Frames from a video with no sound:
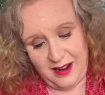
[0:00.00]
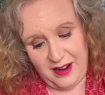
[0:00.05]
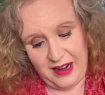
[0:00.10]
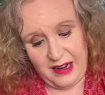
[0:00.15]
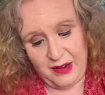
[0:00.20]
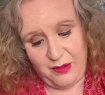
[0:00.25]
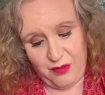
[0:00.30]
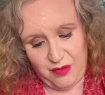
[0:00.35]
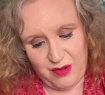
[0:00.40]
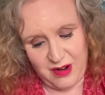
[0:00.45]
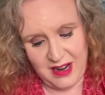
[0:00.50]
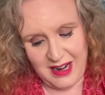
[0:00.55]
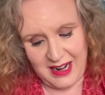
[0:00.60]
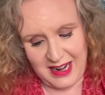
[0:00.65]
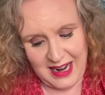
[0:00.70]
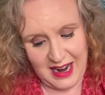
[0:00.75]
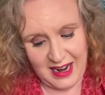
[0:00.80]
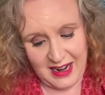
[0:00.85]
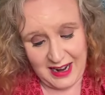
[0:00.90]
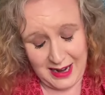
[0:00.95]
It
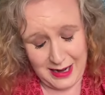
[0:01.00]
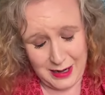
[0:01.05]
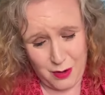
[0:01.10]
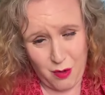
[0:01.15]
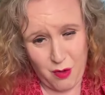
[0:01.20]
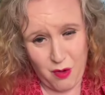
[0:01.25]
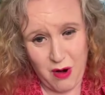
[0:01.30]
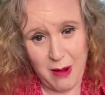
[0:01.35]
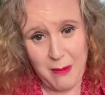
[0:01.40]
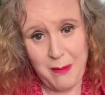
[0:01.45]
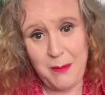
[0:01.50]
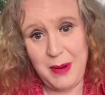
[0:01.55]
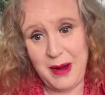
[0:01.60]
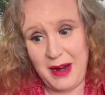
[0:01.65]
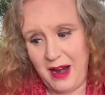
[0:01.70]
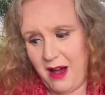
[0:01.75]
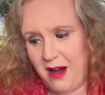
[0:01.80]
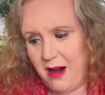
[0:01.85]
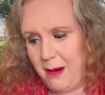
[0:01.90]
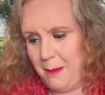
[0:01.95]
really, and it's
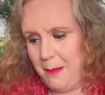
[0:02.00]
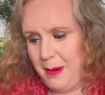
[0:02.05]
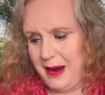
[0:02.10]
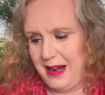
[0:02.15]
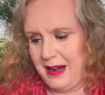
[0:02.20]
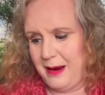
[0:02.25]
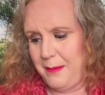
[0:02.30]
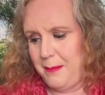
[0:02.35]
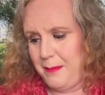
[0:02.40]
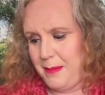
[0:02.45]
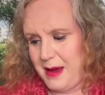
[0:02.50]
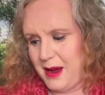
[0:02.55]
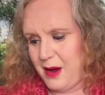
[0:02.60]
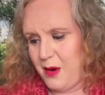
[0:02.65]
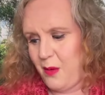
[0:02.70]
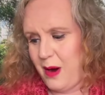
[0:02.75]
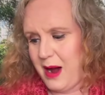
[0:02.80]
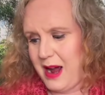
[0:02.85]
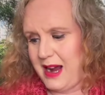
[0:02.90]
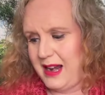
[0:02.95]
ramping up in a big
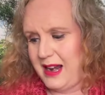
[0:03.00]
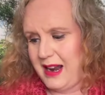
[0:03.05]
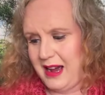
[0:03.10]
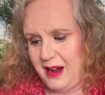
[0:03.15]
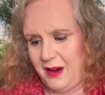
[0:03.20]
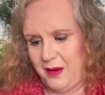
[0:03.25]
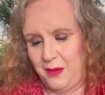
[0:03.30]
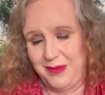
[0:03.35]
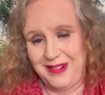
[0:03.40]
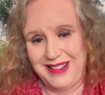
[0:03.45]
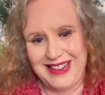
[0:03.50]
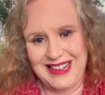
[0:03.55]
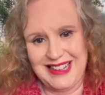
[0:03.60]
way now.